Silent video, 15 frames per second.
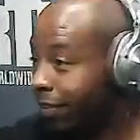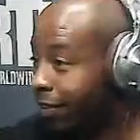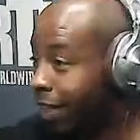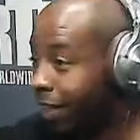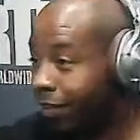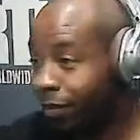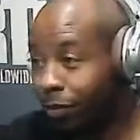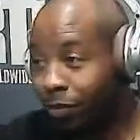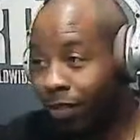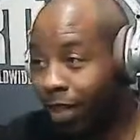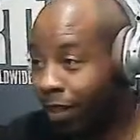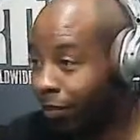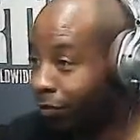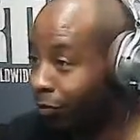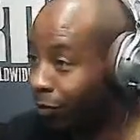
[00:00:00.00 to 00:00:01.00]
Stacks of
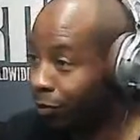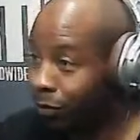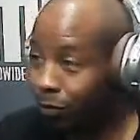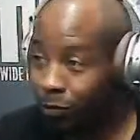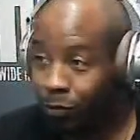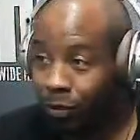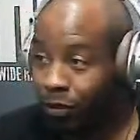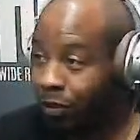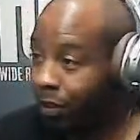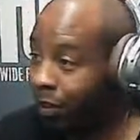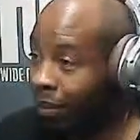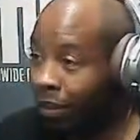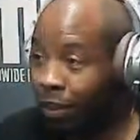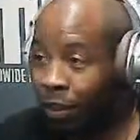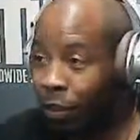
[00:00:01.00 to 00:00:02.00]
food. Went to the in-laws.